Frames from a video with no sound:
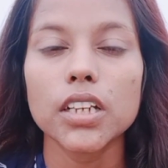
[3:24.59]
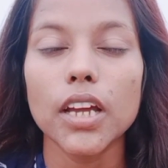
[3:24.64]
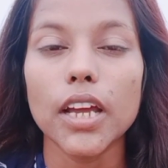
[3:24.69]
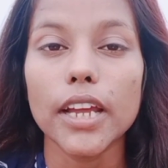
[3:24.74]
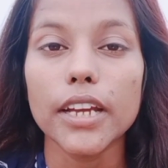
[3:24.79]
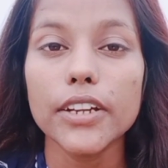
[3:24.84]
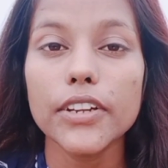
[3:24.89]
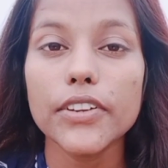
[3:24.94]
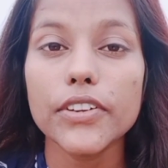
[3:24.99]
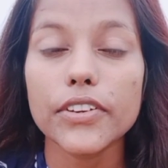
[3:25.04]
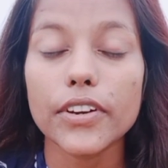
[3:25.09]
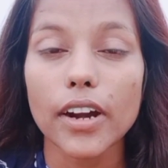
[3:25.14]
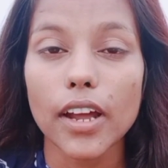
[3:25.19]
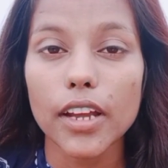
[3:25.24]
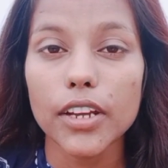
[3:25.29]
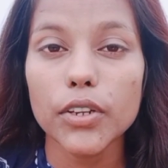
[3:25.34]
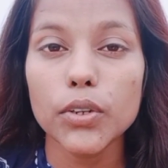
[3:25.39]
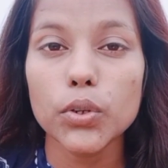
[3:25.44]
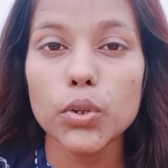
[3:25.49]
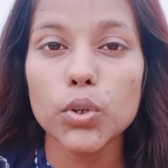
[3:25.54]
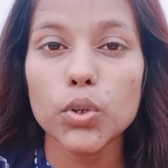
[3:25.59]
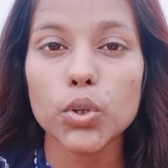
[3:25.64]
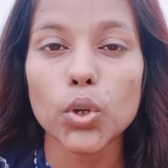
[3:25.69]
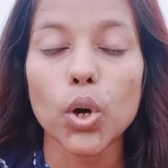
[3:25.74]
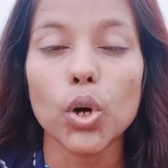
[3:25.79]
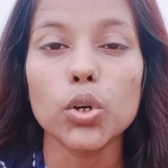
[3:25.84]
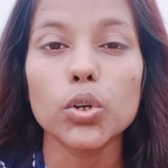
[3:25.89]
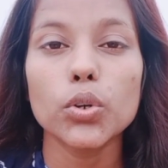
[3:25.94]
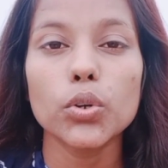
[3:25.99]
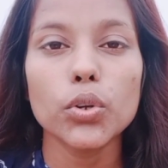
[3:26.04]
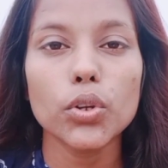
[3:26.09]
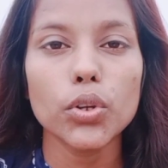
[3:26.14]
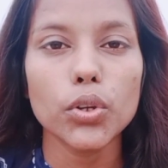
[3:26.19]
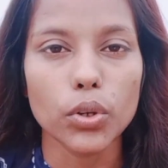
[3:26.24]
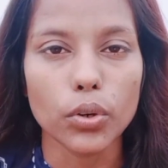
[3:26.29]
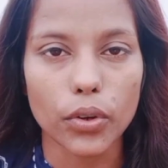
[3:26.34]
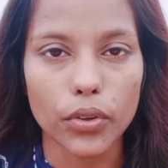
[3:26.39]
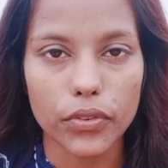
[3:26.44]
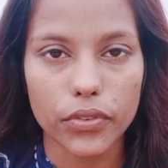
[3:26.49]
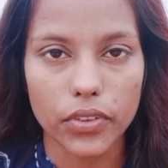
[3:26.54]
And try to talk to
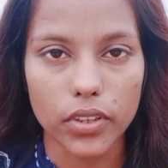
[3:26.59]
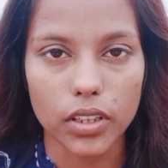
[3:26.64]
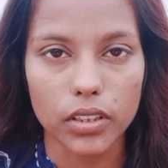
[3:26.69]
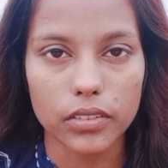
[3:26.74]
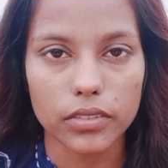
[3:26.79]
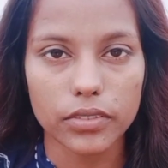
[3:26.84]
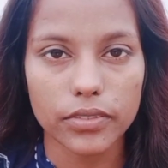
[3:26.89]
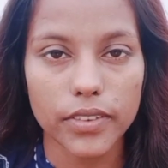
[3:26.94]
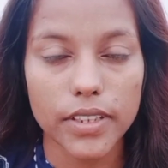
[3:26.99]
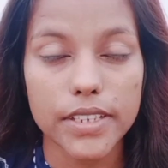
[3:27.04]
yourself.